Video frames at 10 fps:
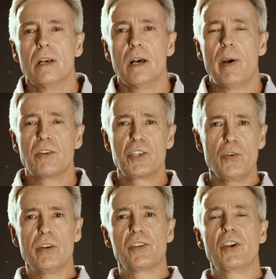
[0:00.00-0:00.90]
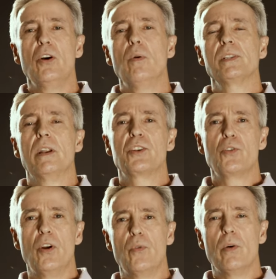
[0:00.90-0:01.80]
About 2 years ago, I was on a
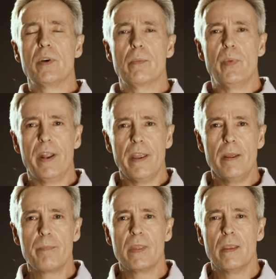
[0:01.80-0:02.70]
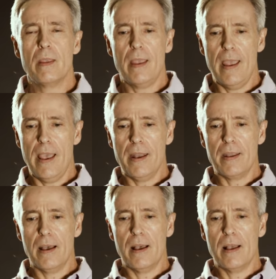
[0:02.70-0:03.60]
trail run with a buddy,
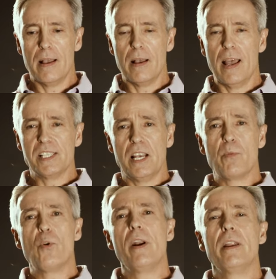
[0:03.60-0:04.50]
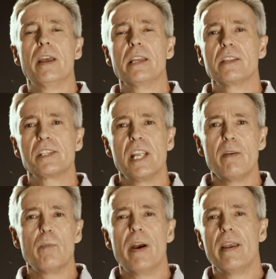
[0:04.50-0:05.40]
and as I'm running, I get this
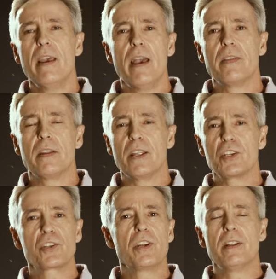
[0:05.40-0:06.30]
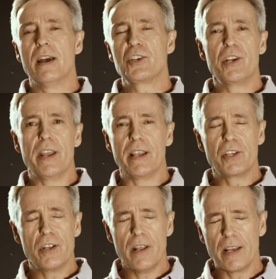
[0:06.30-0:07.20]
name in my head that I just could not shake. I
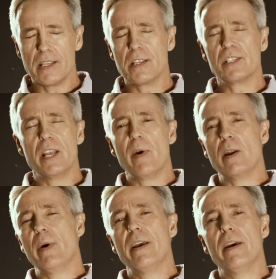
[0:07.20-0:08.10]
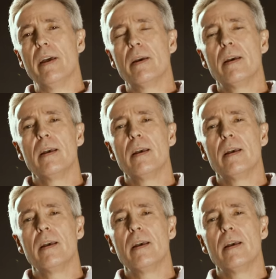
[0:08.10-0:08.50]
could not get this name out of my head.